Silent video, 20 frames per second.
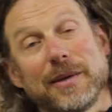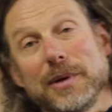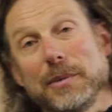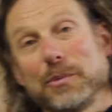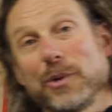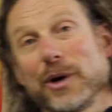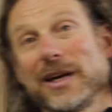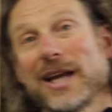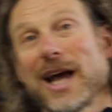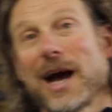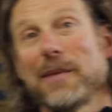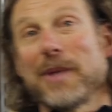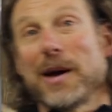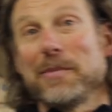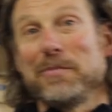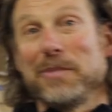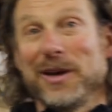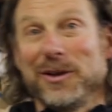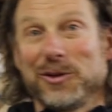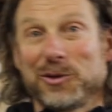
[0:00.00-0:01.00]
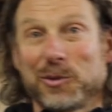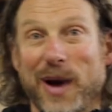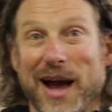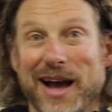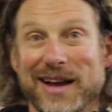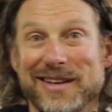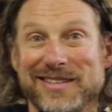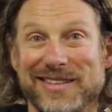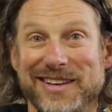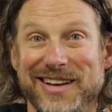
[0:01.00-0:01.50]
let me bring down my
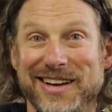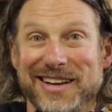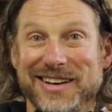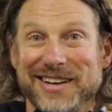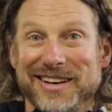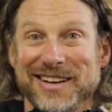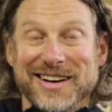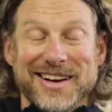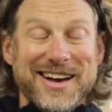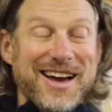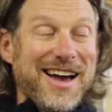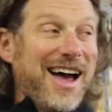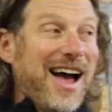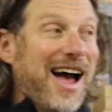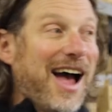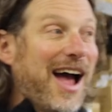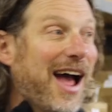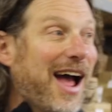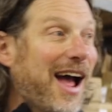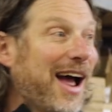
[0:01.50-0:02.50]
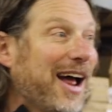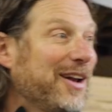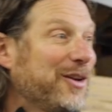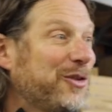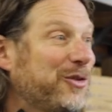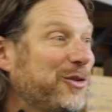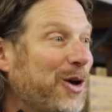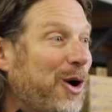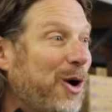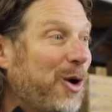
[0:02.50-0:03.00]
beeswax scene.
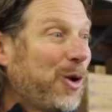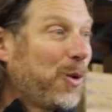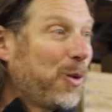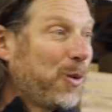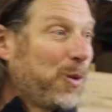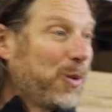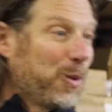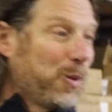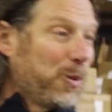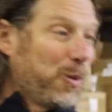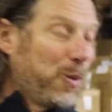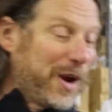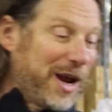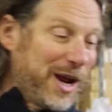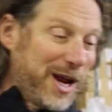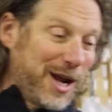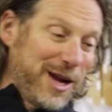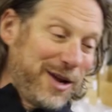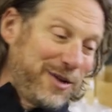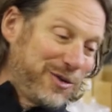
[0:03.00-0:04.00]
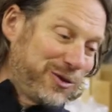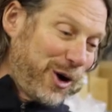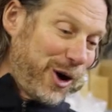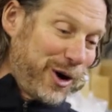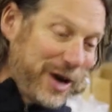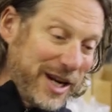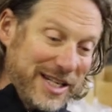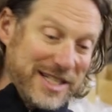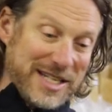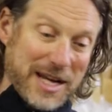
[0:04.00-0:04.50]
And so we
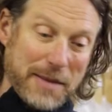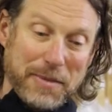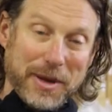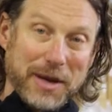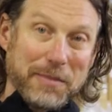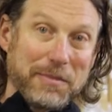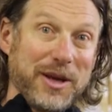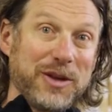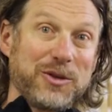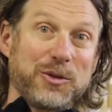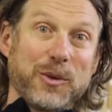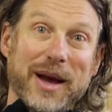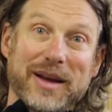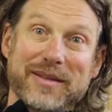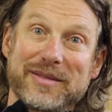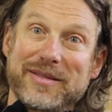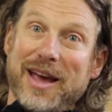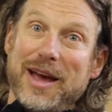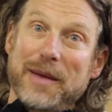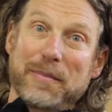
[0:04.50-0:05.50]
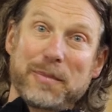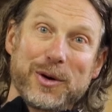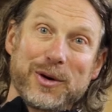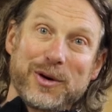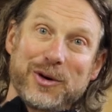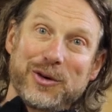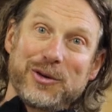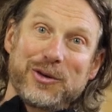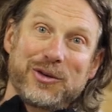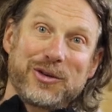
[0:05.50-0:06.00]
started dipping beeswax
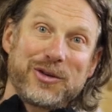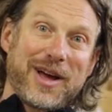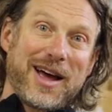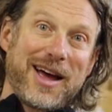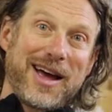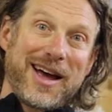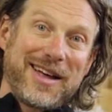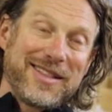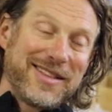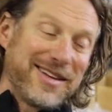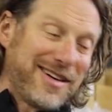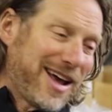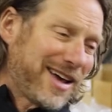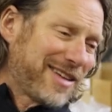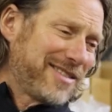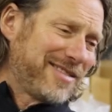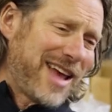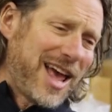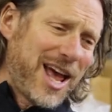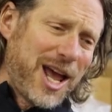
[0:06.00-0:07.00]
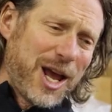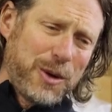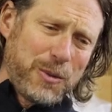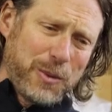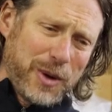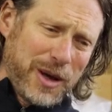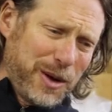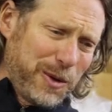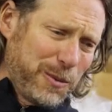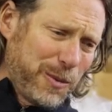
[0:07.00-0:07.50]
tapers. And the next day
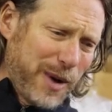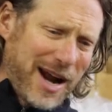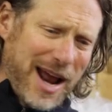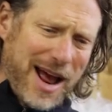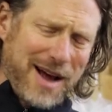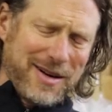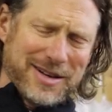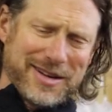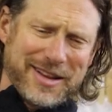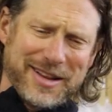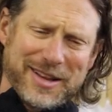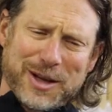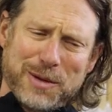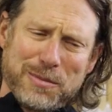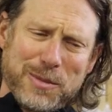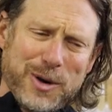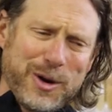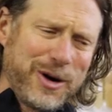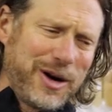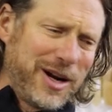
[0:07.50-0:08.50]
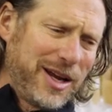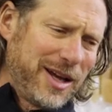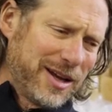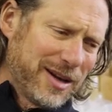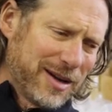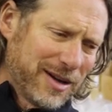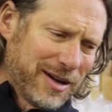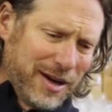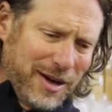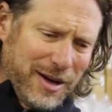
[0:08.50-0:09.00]
we went out into the community
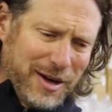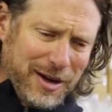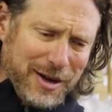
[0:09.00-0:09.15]
and